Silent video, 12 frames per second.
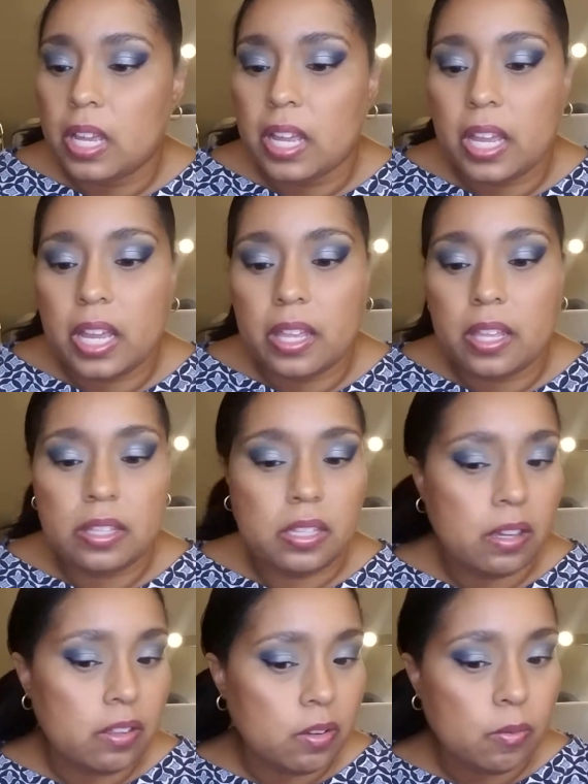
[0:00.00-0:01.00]
and the
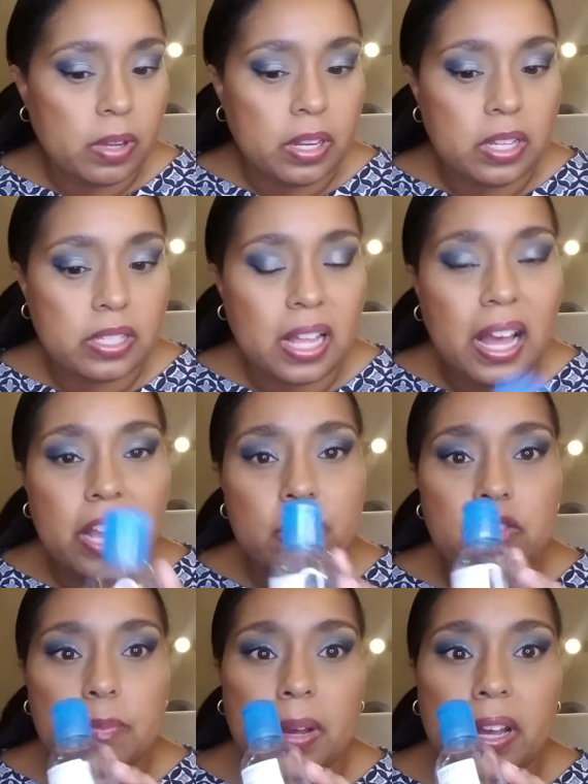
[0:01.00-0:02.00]
other one is the
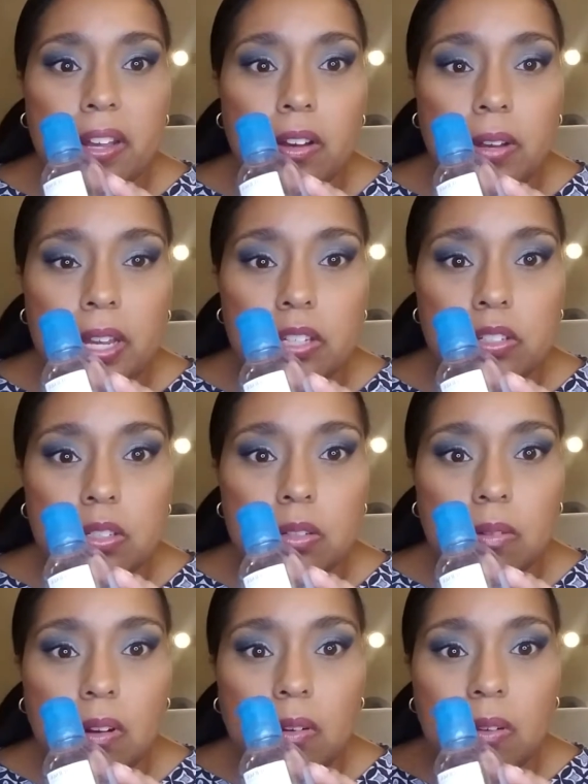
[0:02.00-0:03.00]
Hydrabio
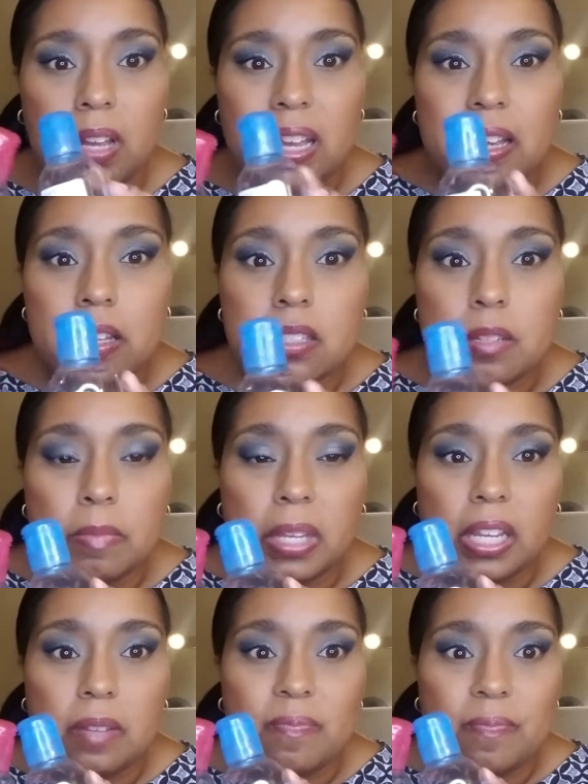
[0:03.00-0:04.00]
H20. To
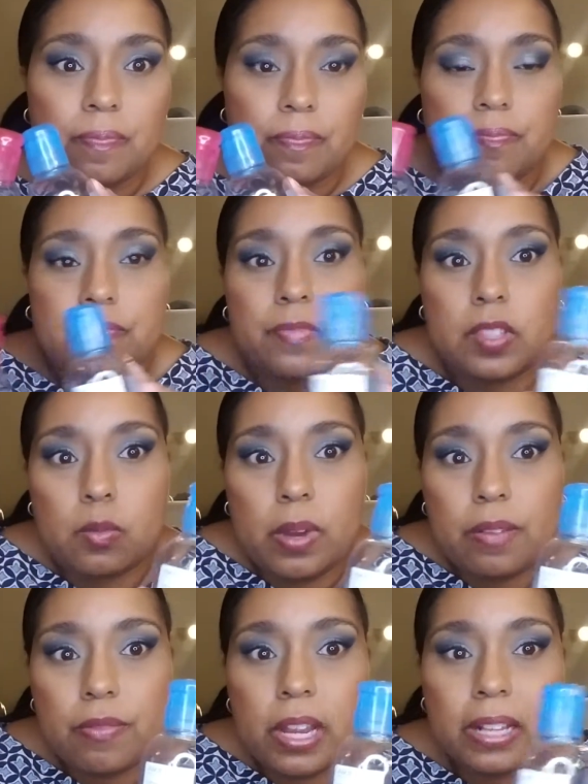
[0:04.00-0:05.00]
me, quite
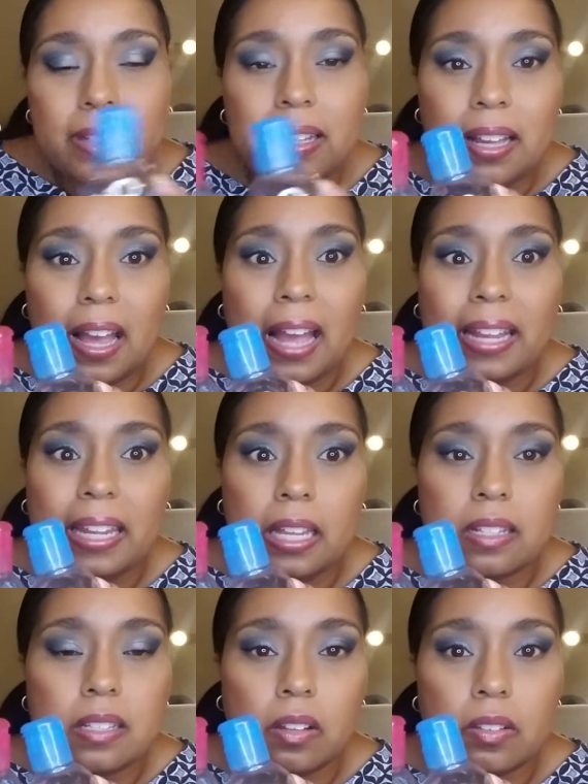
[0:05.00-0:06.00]
frankly, I can't
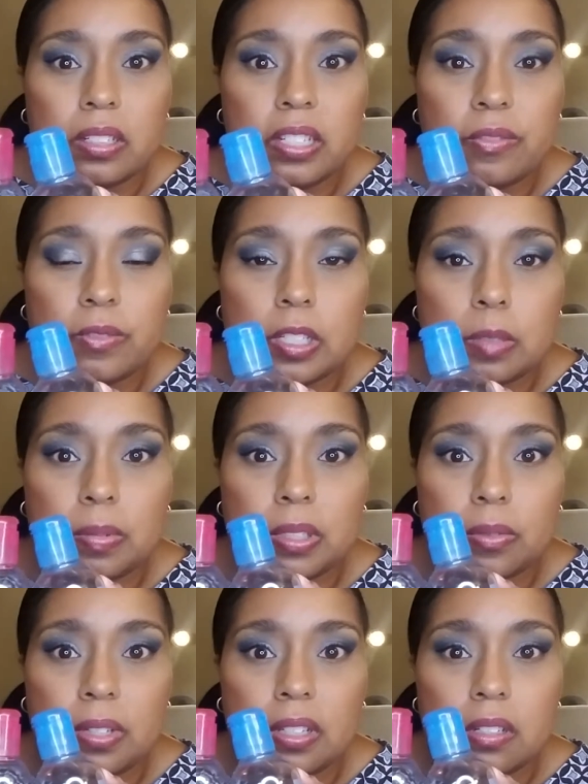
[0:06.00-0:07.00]
tell the difference
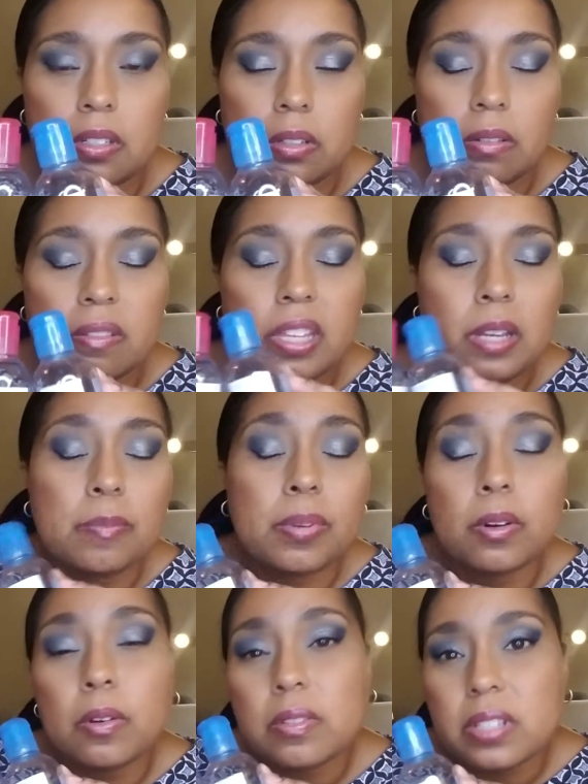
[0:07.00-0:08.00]
between the two. They
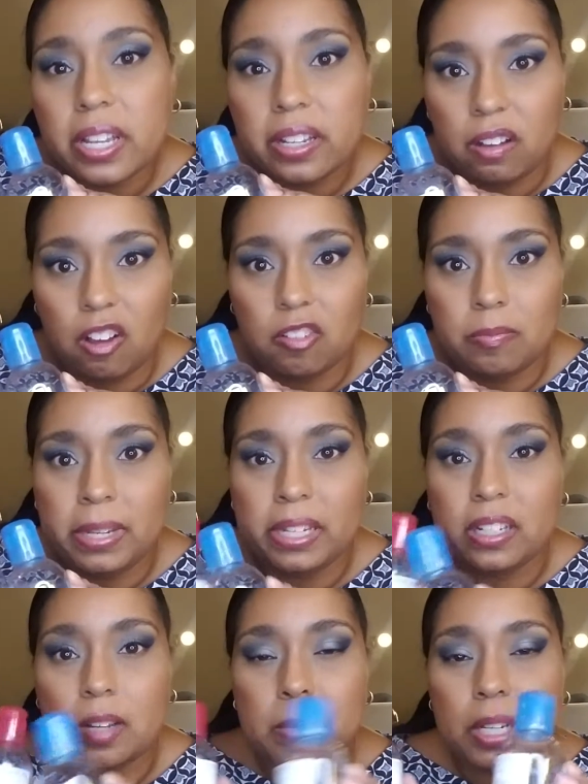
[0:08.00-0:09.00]
both take off
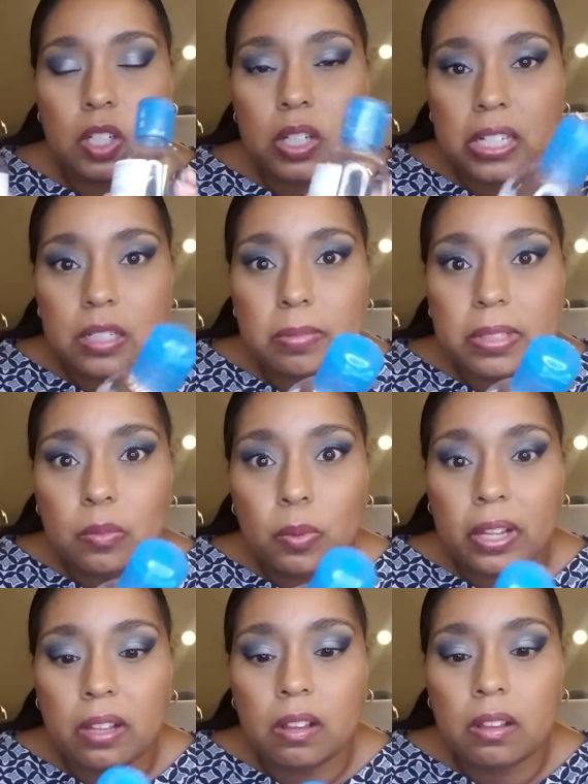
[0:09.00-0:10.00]
makeup incredibly
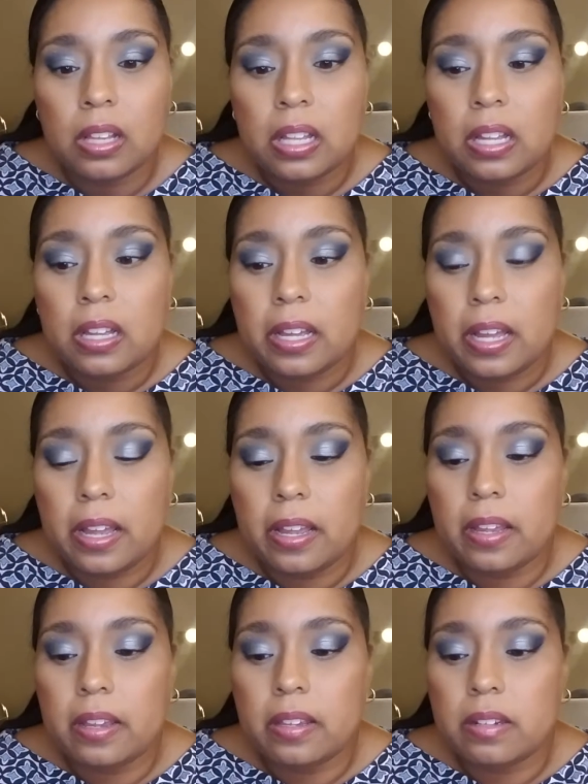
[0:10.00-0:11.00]
well,
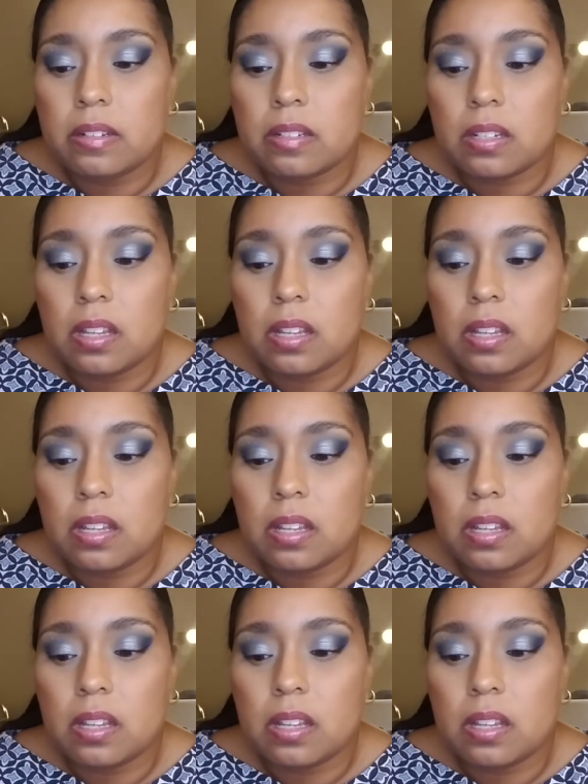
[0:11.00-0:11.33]
and